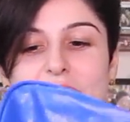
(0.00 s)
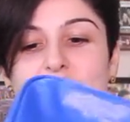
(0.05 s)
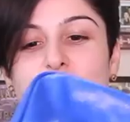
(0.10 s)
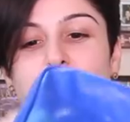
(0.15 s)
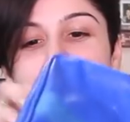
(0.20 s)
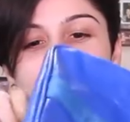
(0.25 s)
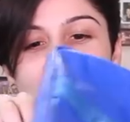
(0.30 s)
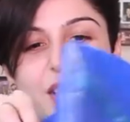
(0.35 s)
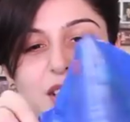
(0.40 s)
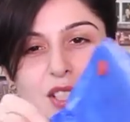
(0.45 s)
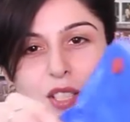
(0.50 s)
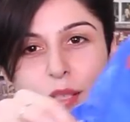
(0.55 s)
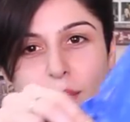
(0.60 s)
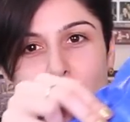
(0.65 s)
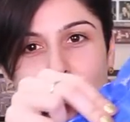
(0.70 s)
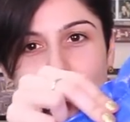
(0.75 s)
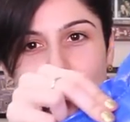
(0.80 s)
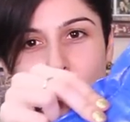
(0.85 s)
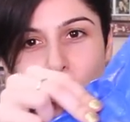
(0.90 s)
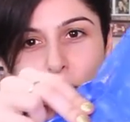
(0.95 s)
it's
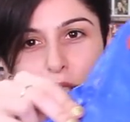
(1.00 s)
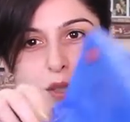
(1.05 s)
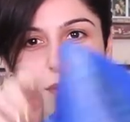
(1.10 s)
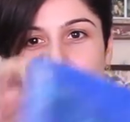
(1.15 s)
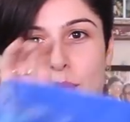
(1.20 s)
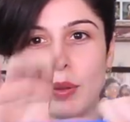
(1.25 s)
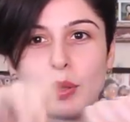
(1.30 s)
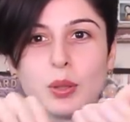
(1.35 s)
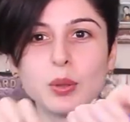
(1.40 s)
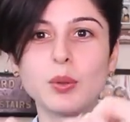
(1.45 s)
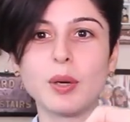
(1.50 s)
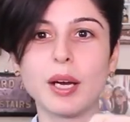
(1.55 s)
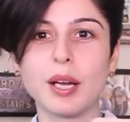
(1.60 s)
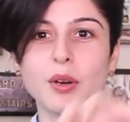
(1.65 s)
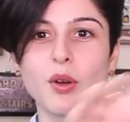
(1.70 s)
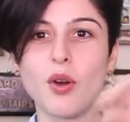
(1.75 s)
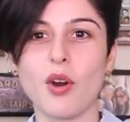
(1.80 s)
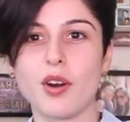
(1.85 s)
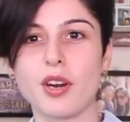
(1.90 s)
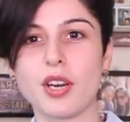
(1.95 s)
reversible, so it's blue
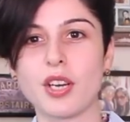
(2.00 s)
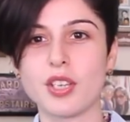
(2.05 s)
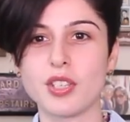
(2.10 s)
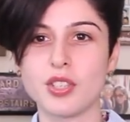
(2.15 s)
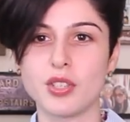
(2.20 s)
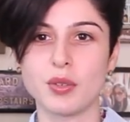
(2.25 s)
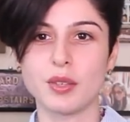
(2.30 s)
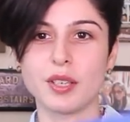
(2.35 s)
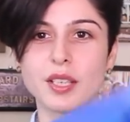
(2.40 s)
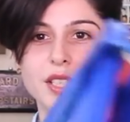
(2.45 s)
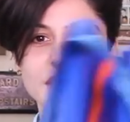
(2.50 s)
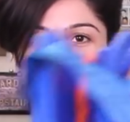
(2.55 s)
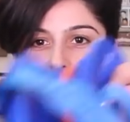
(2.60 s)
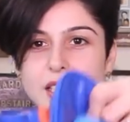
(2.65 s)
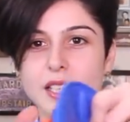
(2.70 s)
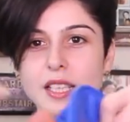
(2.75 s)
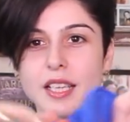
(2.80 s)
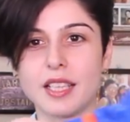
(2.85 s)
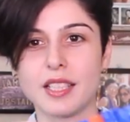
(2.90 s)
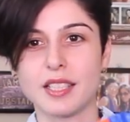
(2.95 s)
and orange. You can see
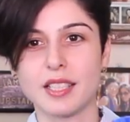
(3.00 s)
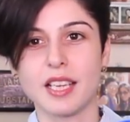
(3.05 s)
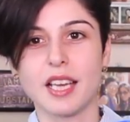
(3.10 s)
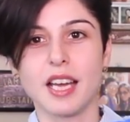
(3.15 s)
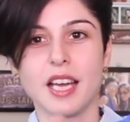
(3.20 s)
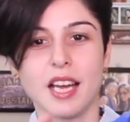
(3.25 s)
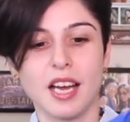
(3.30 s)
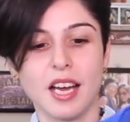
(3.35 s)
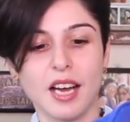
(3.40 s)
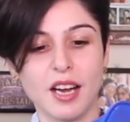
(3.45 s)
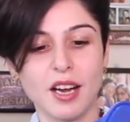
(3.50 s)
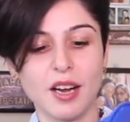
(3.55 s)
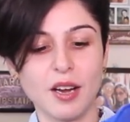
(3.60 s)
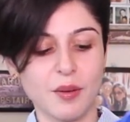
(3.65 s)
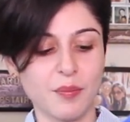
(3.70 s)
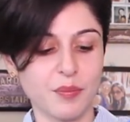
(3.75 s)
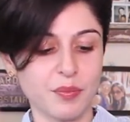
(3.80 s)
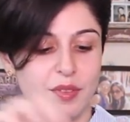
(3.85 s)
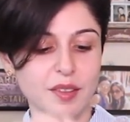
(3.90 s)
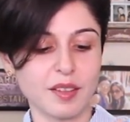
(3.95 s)
this.
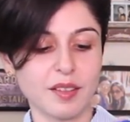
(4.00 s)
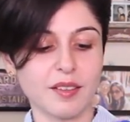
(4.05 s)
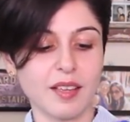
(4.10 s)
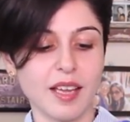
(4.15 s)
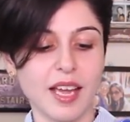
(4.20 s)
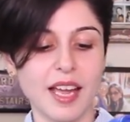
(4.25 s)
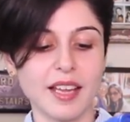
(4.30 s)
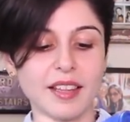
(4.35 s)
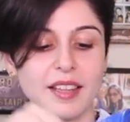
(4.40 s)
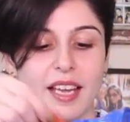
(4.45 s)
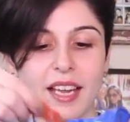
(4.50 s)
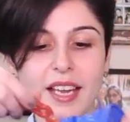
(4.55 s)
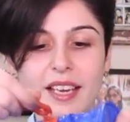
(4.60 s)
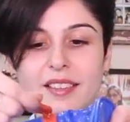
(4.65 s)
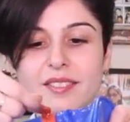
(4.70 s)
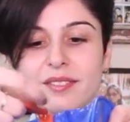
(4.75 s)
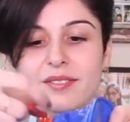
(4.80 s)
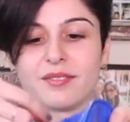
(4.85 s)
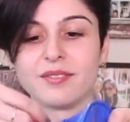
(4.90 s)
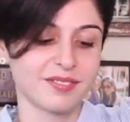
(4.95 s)
Um, and
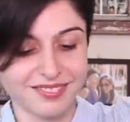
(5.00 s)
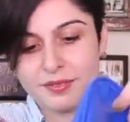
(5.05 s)
then,